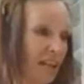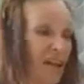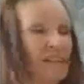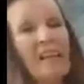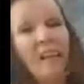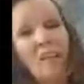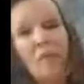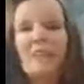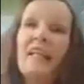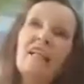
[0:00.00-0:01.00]
on account it would
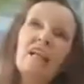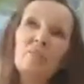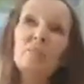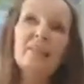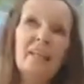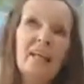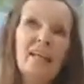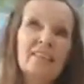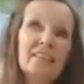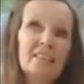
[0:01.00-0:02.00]
take a couple of
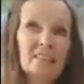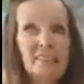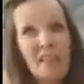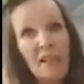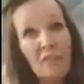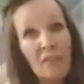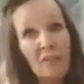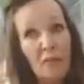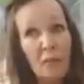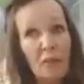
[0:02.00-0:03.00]
days to decipher
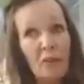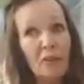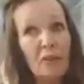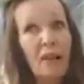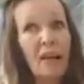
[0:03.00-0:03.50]
for you